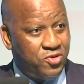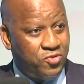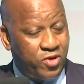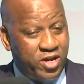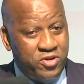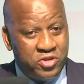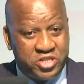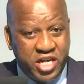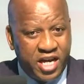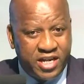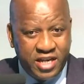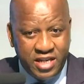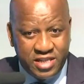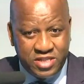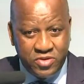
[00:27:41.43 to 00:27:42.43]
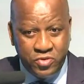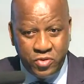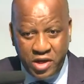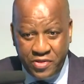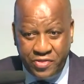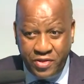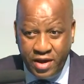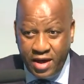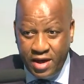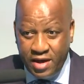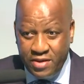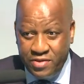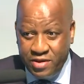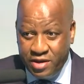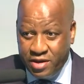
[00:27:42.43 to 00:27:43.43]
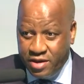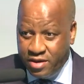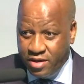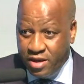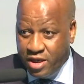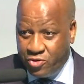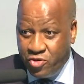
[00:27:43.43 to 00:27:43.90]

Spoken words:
When you check it with the